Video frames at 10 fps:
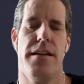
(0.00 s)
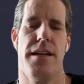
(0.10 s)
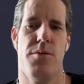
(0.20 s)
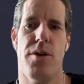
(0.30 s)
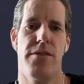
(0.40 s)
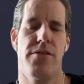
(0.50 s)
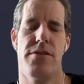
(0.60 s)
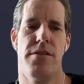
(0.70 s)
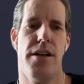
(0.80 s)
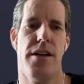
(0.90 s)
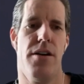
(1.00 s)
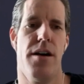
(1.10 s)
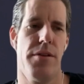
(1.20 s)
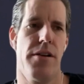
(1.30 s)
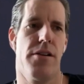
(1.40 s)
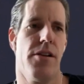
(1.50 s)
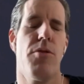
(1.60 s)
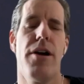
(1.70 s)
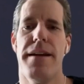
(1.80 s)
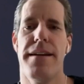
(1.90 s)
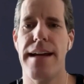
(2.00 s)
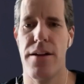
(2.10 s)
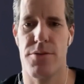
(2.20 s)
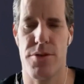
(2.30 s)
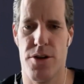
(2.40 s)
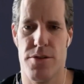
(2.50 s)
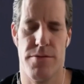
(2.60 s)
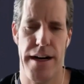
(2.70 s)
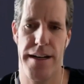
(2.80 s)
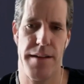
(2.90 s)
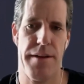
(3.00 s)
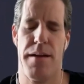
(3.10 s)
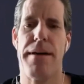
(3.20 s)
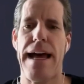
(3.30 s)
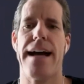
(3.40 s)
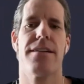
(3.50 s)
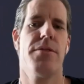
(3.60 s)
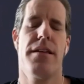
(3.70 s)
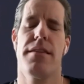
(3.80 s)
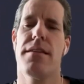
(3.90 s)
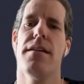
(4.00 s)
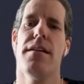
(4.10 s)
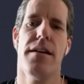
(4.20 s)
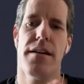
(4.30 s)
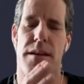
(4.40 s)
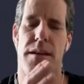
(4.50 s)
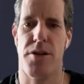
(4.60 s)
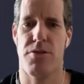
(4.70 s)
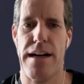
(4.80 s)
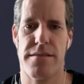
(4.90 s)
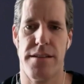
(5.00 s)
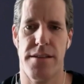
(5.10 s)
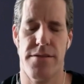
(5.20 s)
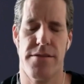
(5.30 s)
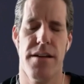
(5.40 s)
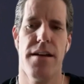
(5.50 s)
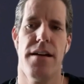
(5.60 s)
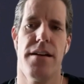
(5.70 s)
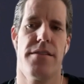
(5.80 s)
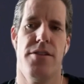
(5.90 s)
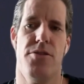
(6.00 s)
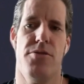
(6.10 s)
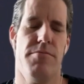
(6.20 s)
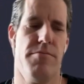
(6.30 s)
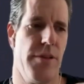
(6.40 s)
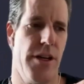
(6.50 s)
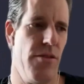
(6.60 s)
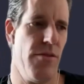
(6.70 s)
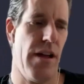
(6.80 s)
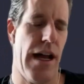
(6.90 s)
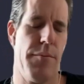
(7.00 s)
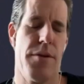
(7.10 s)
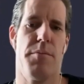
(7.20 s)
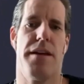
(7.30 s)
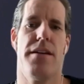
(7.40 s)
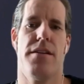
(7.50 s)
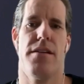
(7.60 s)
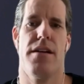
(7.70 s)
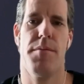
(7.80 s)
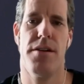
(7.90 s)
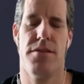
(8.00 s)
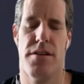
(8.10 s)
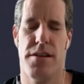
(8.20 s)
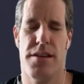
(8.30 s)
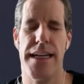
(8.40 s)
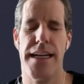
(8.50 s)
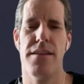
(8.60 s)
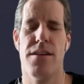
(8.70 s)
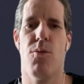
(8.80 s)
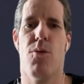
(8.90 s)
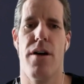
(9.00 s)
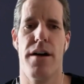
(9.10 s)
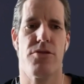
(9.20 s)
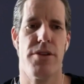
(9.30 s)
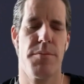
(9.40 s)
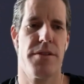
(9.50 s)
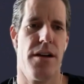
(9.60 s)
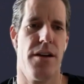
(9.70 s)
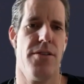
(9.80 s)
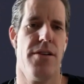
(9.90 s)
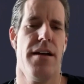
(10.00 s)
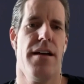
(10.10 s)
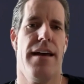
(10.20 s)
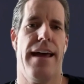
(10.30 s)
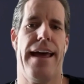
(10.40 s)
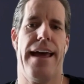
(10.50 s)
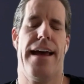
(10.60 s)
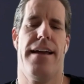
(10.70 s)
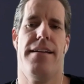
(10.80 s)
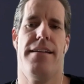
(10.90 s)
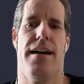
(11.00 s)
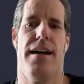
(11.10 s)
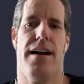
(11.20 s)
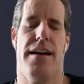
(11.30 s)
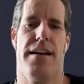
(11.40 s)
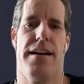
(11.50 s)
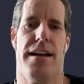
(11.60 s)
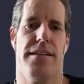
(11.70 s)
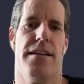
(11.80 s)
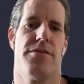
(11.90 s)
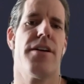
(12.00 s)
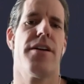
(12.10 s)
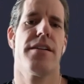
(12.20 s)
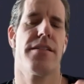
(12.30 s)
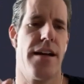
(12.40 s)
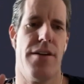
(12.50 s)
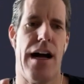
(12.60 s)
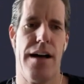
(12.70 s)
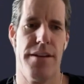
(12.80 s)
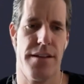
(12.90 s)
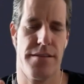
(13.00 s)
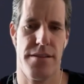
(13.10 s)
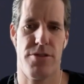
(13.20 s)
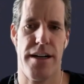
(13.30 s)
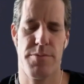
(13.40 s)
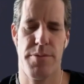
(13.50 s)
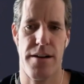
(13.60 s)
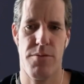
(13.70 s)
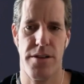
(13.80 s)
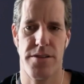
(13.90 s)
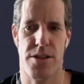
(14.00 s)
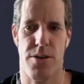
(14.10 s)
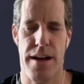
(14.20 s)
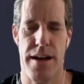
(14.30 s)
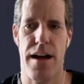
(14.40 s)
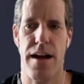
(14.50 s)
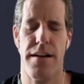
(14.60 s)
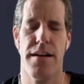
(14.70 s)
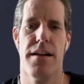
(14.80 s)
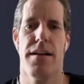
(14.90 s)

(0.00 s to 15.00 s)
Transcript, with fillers: he wants you know a political appointment down the road, right? He made a pact with the progressives to you know I'm going to be I'm going to lead the war on crypto, and uh, it, it's very kind of obvious and transparent what's going right. on. He, he,